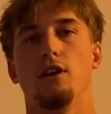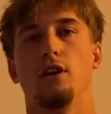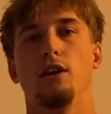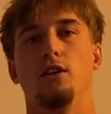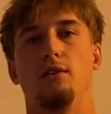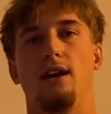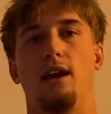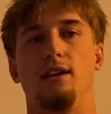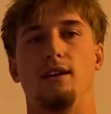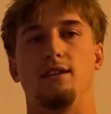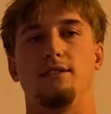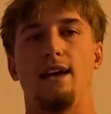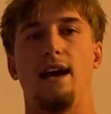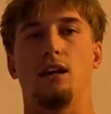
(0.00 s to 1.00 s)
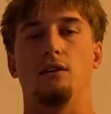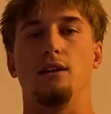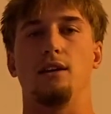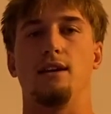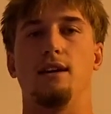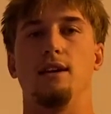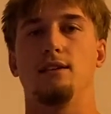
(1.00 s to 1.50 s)
you can't exactly
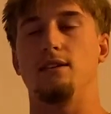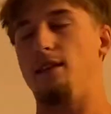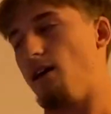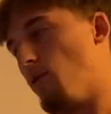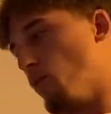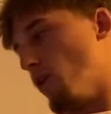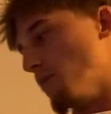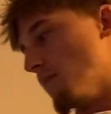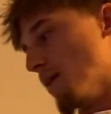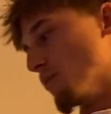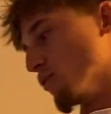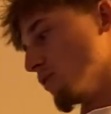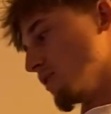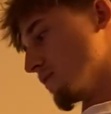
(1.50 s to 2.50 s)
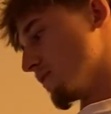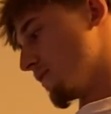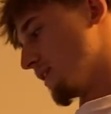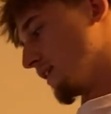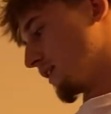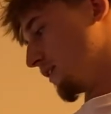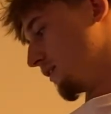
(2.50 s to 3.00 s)
get to that one memory you're
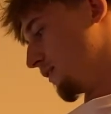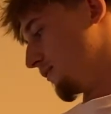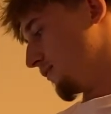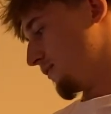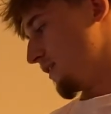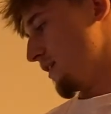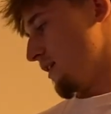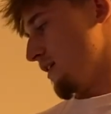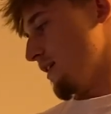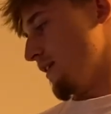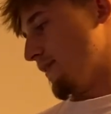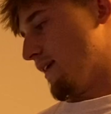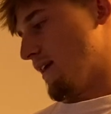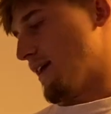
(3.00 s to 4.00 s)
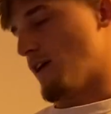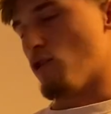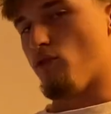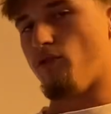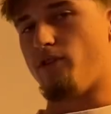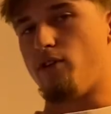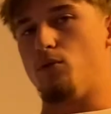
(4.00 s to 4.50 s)
thinking of. They
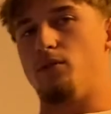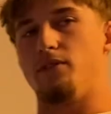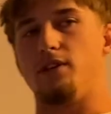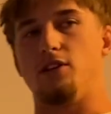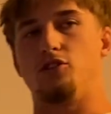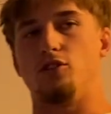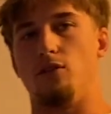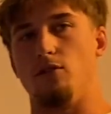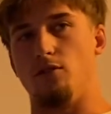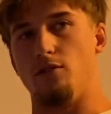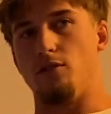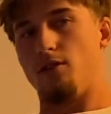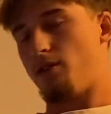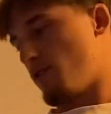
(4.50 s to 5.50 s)
interfere with each other.